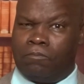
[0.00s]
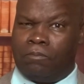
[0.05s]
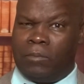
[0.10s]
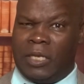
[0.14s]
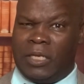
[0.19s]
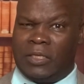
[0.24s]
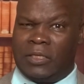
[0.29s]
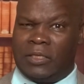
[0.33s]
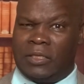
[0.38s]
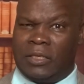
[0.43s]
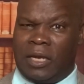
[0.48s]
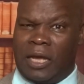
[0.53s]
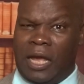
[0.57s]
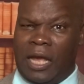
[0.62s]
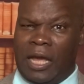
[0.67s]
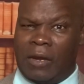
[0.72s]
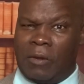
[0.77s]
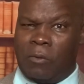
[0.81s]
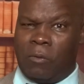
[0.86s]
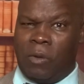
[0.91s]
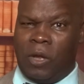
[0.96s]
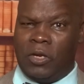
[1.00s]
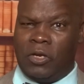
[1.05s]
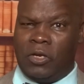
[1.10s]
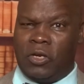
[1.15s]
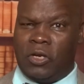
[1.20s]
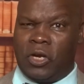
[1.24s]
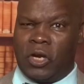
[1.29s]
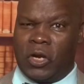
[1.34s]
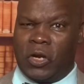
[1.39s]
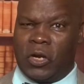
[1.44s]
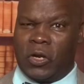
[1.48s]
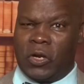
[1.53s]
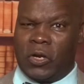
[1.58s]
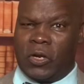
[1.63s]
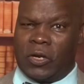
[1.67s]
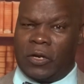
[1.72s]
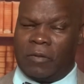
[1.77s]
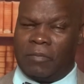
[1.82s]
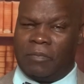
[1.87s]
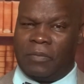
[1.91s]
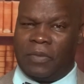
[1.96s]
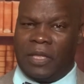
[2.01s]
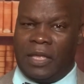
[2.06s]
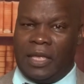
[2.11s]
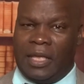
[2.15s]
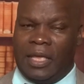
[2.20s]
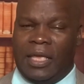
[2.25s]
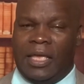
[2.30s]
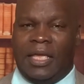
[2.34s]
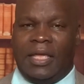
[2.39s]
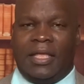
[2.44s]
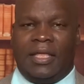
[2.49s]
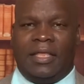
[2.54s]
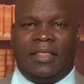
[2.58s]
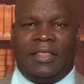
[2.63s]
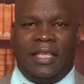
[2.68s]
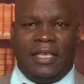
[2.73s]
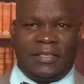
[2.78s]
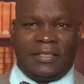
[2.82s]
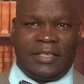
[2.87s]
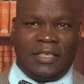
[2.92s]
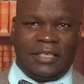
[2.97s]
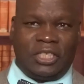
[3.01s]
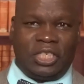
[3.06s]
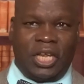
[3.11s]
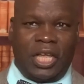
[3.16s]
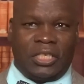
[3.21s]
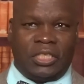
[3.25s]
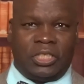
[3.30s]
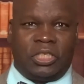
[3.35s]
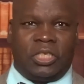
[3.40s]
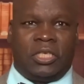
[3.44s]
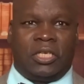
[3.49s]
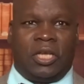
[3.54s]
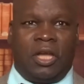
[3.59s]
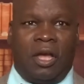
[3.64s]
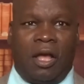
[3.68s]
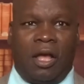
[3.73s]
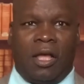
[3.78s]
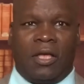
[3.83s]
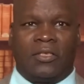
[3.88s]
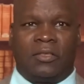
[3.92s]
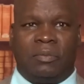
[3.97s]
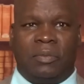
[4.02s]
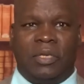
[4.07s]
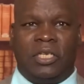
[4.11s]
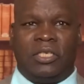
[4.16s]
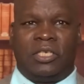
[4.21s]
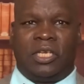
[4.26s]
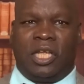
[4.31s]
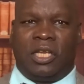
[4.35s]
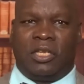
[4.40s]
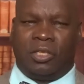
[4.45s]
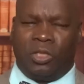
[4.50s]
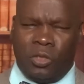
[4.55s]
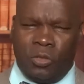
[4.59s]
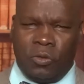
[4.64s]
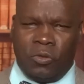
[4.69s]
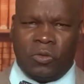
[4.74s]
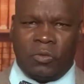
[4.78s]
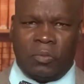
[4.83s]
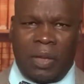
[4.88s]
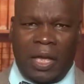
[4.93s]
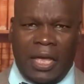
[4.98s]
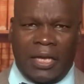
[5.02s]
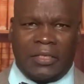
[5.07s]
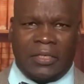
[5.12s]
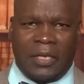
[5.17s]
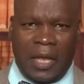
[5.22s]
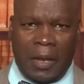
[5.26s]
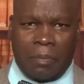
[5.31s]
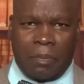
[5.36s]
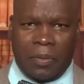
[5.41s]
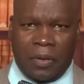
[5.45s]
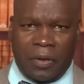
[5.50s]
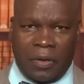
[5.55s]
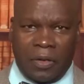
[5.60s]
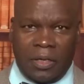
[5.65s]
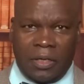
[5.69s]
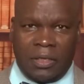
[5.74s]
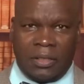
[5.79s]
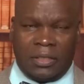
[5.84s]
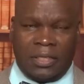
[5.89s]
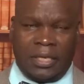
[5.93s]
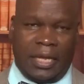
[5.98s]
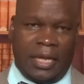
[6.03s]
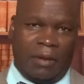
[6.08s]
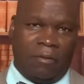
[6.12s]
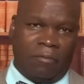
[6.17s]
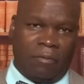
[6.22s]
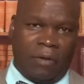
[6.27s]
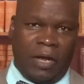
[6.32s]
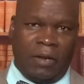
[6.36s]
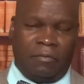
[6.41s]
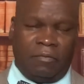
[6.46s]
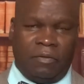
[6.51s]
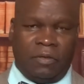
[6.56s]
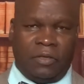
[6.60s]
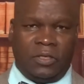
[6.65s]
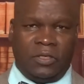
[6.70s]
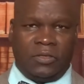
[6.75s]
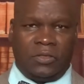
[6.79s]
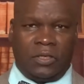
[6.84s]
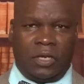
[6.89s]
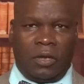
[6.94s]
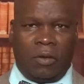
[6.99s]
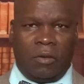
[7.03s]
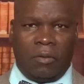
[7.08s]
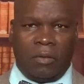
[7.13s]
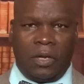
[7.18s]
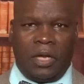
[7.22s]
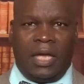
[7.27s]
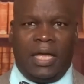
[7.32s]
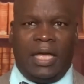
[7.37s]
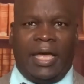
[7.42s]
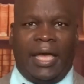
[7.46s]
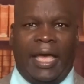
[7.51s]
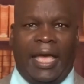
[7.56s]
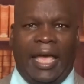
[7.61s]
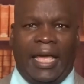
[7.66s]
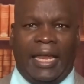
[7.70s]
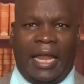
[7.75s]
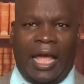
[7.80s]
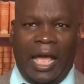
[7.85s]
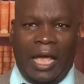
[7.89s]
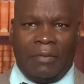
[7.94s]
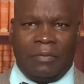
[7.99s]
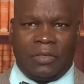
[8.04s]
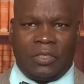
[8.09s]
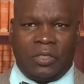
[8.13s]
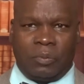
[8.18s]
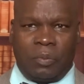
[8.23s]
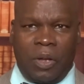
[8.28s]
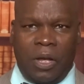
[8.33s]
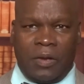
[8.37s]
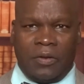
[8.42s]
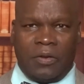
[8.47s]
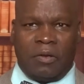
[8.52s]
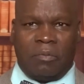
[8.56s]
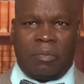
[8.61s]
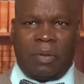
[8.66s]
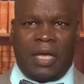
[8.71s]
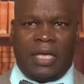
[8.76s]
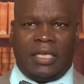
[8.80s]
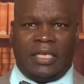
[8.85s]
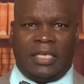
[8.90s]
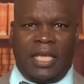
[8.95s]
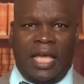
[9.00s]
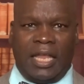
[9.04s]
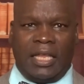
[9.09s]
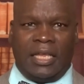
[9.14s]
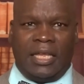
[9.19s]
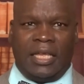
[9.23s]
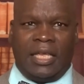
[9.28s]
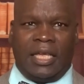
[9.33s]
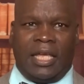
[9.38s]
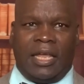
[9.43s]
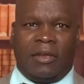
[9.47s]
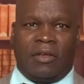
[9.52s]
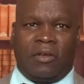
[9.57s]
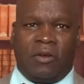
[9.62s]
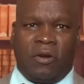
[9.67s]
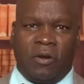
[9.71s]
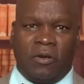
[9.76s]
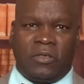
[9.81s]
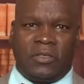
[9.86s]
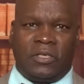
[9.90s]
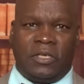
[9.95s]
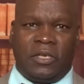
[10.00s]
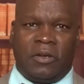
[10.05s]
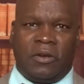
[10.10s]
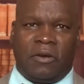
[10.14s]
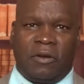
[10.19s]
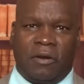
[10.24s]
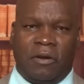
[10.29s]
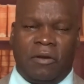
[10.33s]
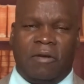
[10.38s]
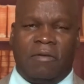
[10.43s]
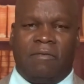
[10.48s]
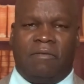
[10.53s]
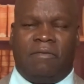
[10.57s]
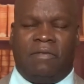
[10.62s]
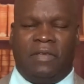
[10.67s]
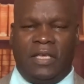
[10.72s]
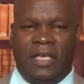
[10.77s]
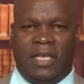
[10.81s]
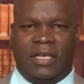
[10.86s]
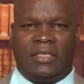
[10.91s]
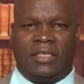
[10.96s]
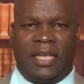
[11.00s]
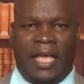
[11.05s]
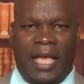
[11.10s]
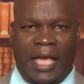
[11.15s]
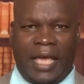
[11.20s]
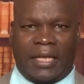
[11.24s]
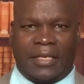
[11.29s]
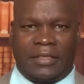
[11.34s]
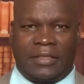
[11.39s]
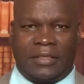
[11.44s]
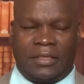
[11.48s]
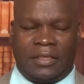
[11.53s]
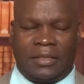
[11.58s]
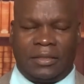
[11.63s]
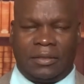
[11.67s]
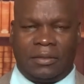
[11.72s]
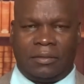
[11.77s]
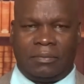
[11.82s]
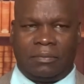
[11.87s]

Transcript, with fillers: makes you kind of wonder. This suggestion caused me to lose my temper. Yeah, rightfully so and I responded by yelling and cursing her via text.